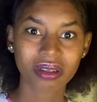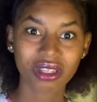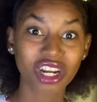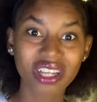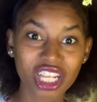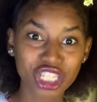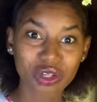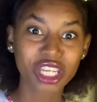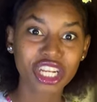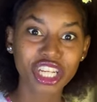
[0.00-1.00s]
You're not
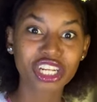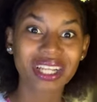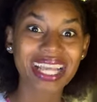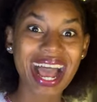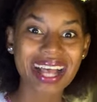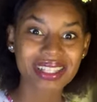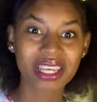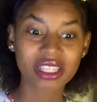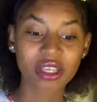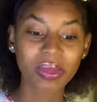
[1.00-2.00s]

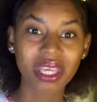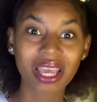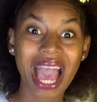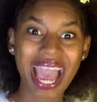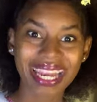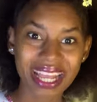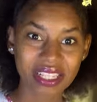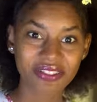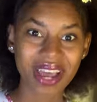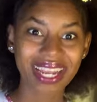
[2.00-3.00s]
asking to be
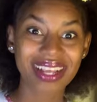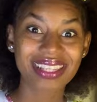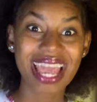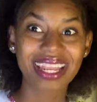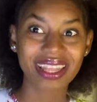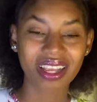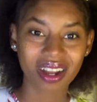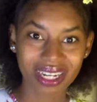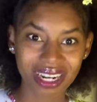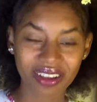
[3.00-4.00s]
identified as anything
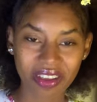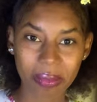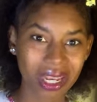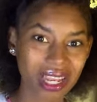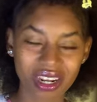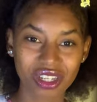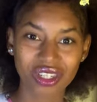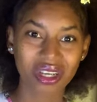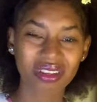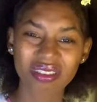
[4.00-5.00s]
other than a feminine
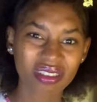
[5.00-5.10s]
energy.